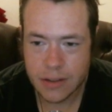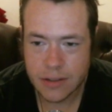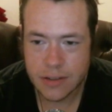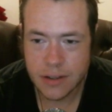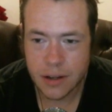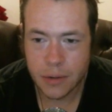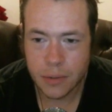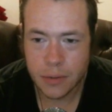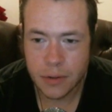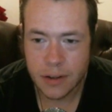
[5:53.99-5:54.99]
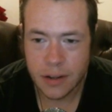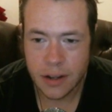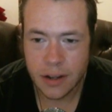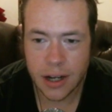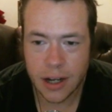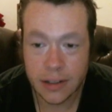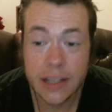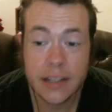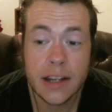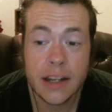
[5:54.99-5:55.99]
So,
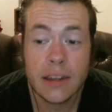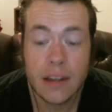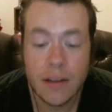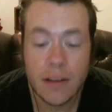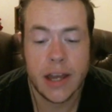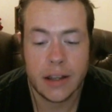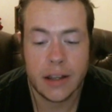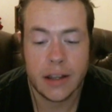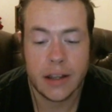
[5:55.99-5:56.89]
LinkedIn, I love the Yeti.